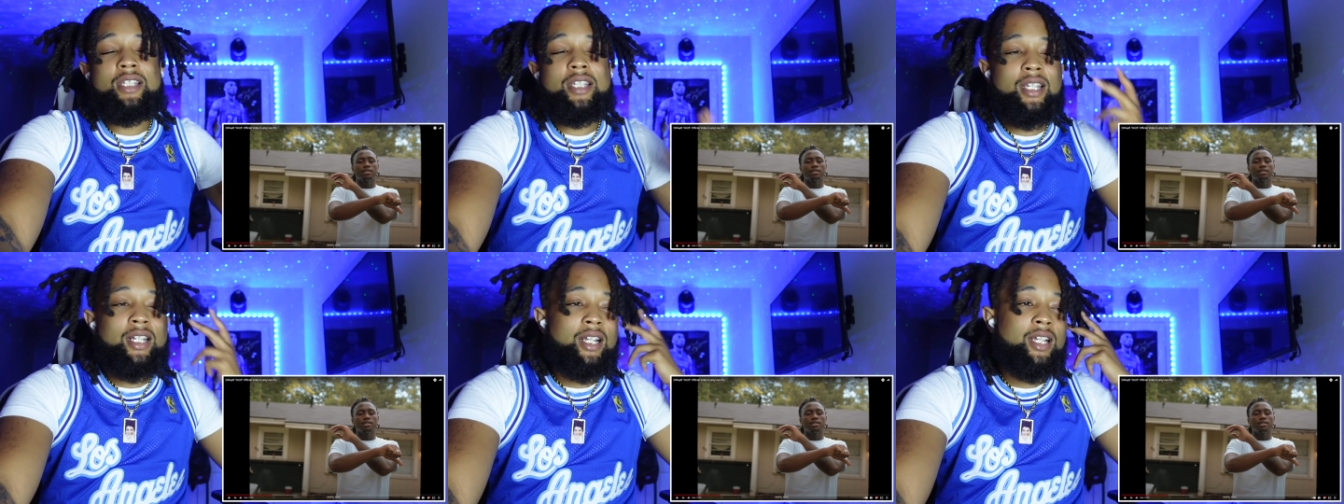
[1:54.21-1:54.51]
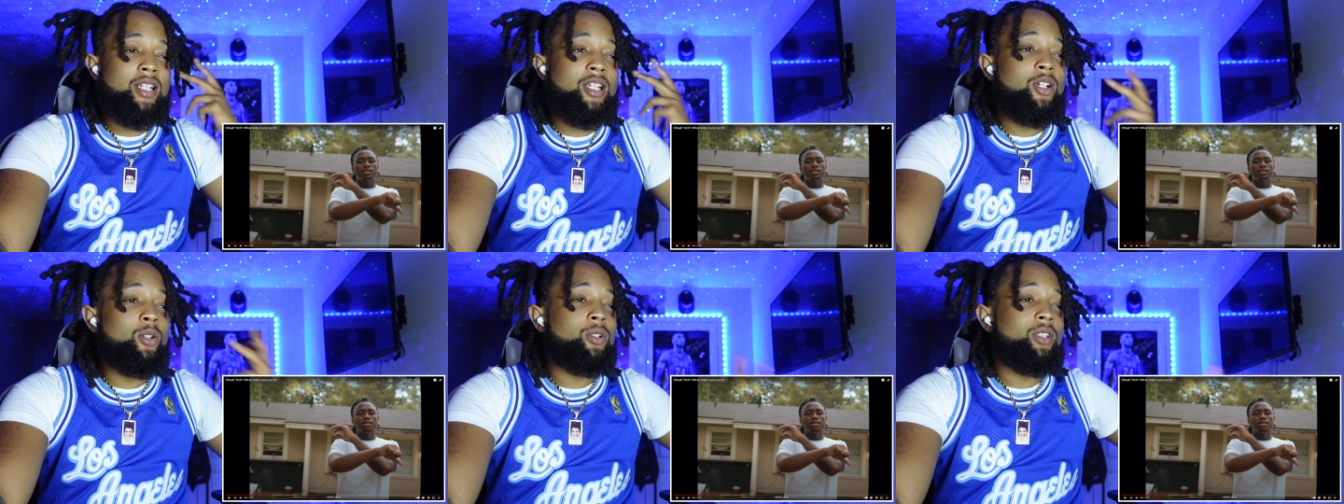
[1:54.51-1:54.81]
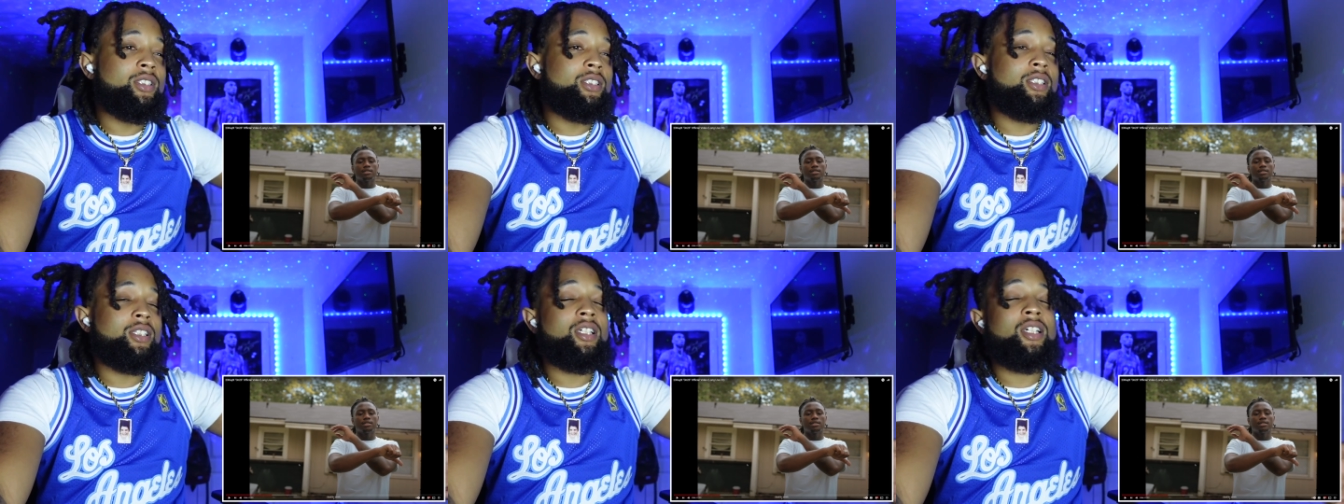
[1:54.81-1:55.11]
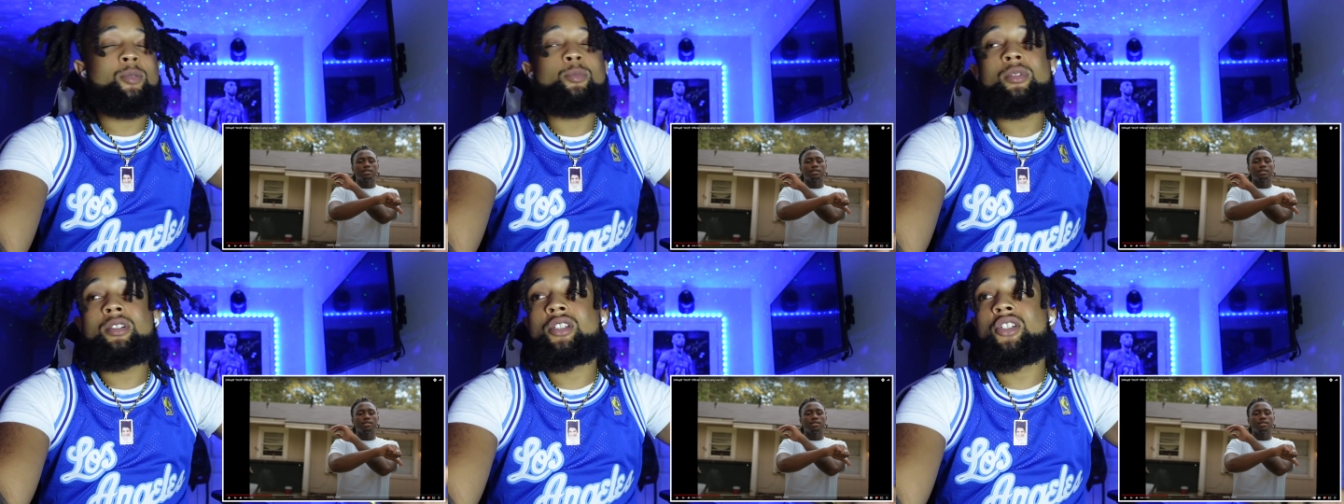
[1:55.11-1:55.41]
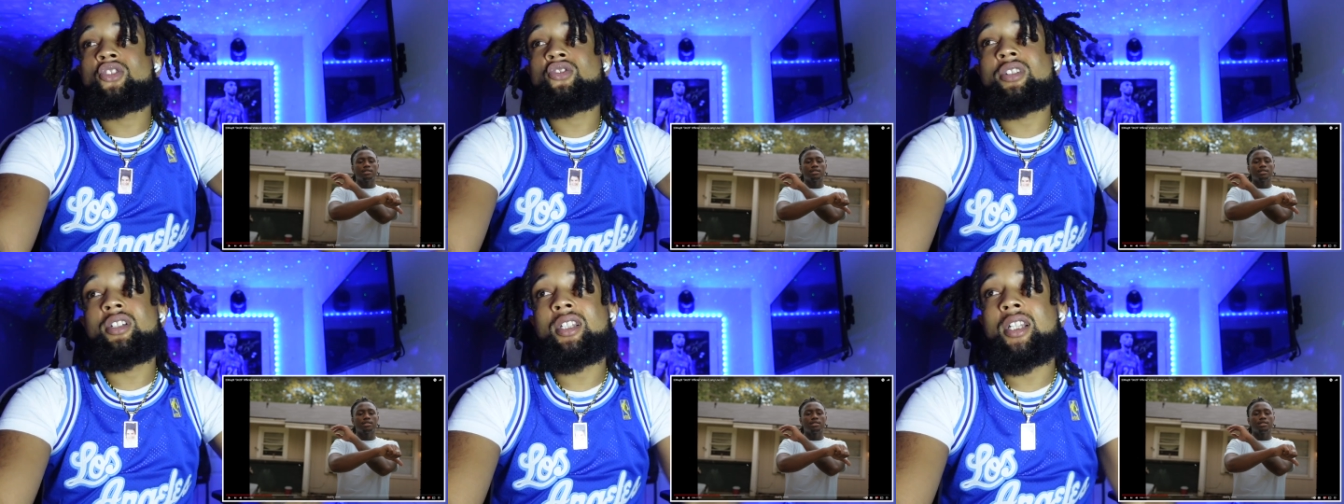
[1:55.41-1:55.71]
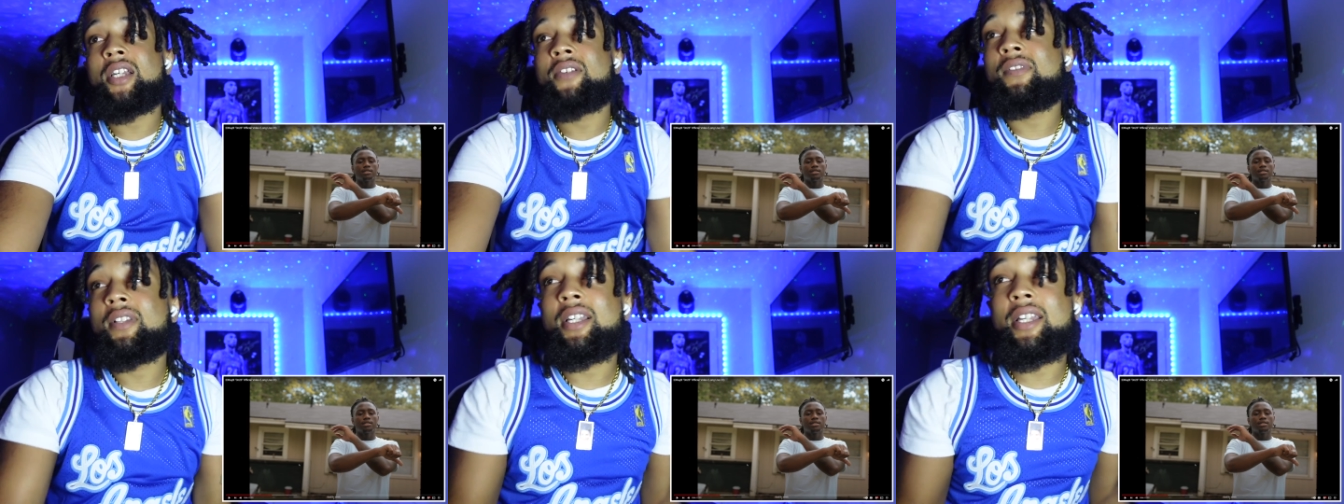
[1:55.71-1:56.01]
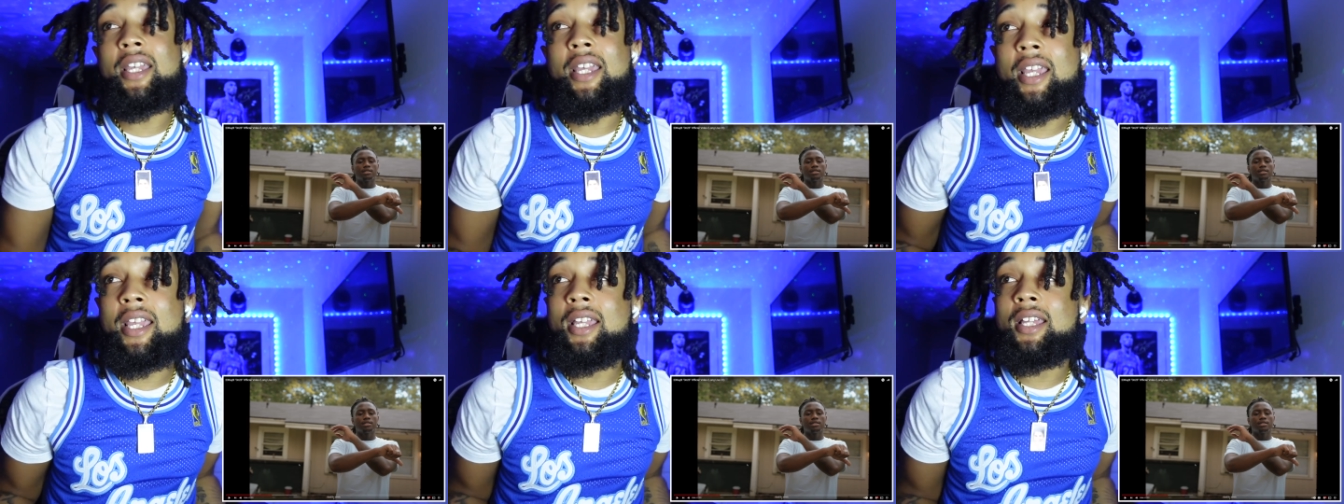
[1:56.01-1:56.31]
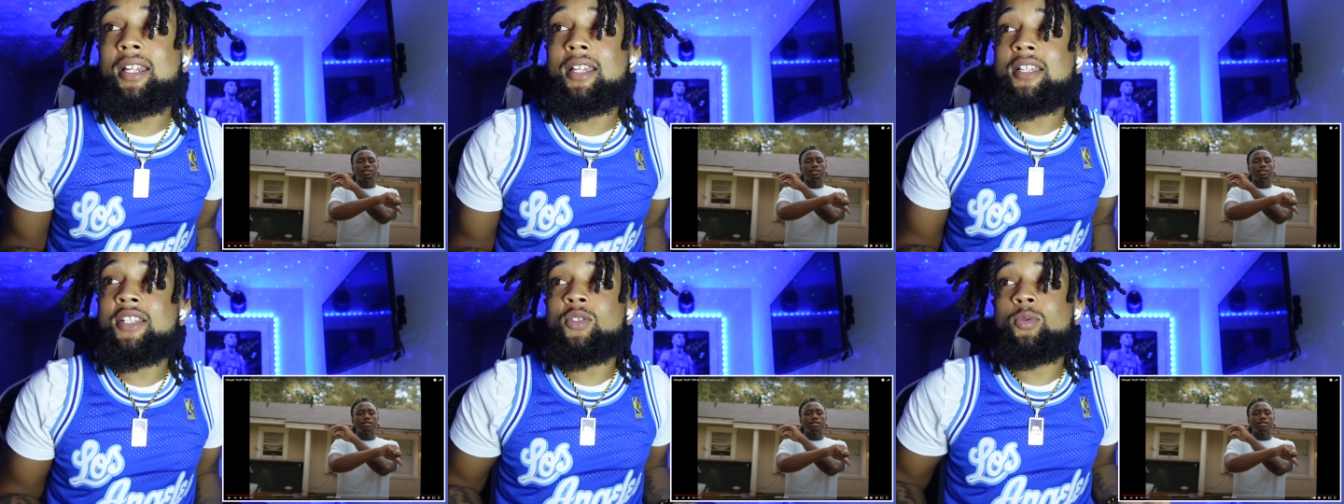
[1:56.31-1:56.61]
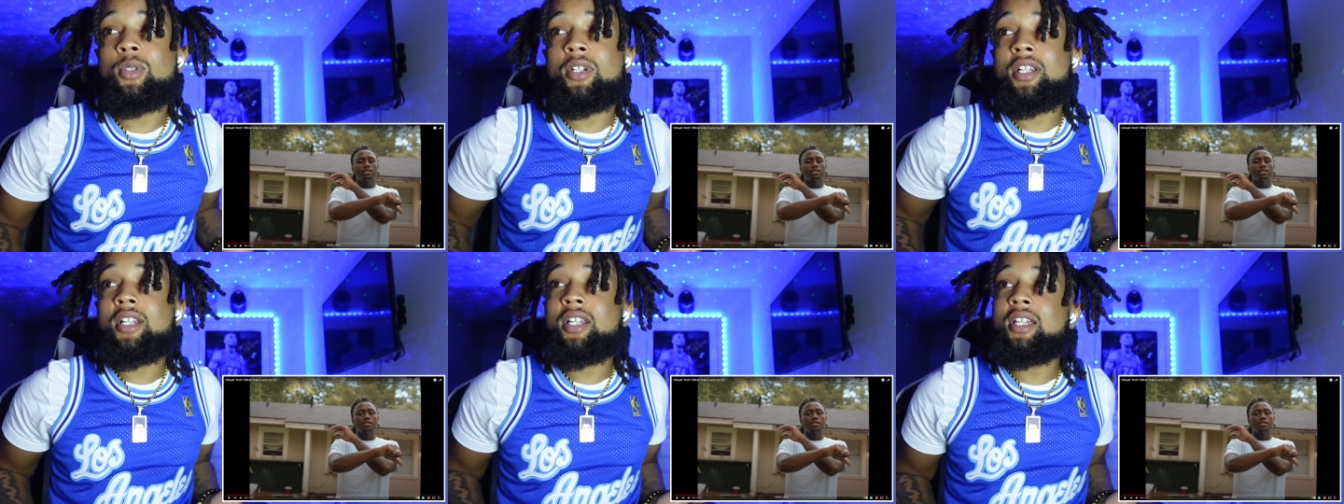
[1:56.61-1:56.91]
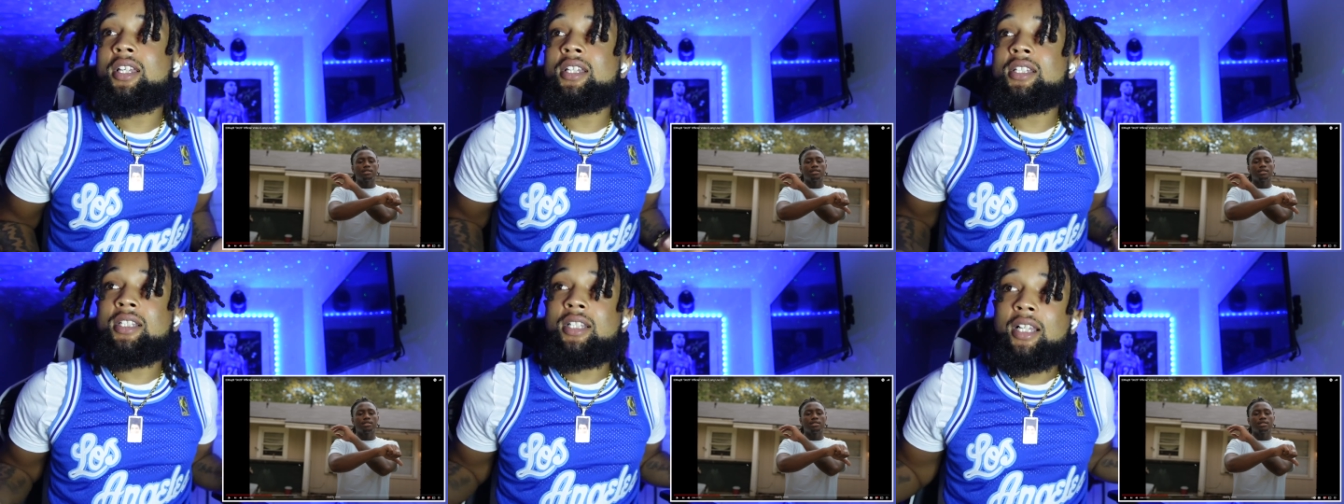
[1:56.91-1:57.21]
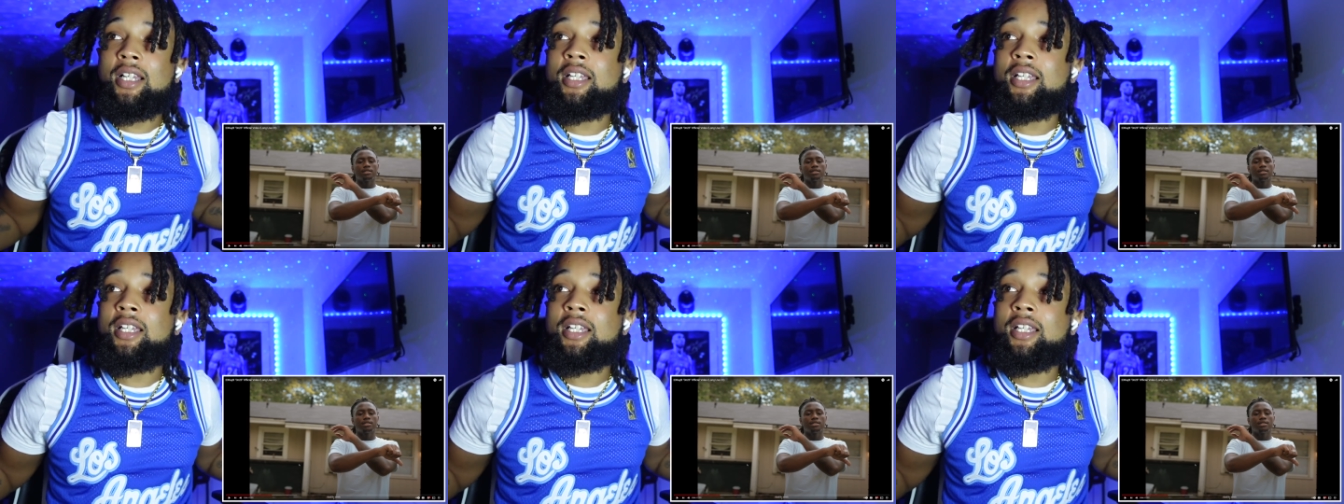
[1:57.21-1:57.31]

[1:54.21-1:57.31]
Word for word: Saying, I know this shit come with the street life. Like, hey, it is what it is.